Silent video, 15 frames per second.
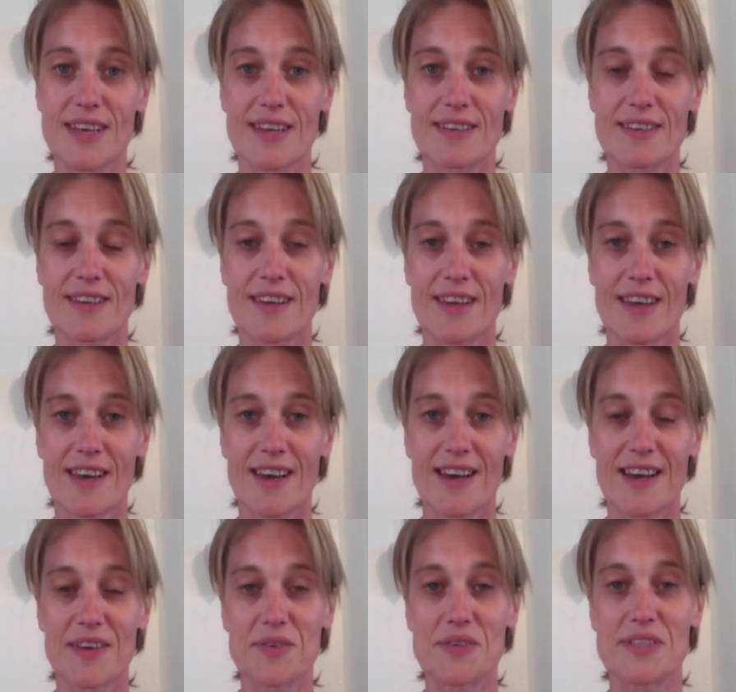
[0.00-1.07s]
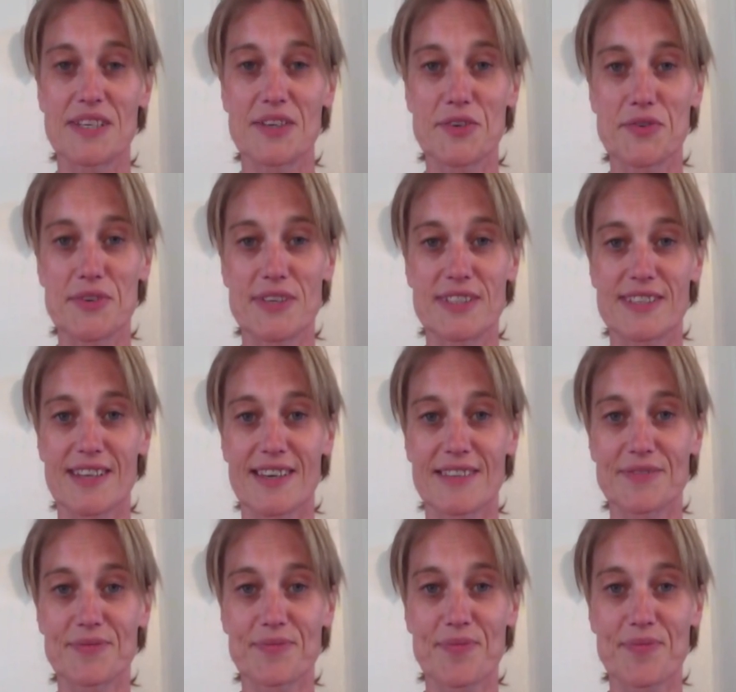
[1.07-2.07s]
then I would encourage that.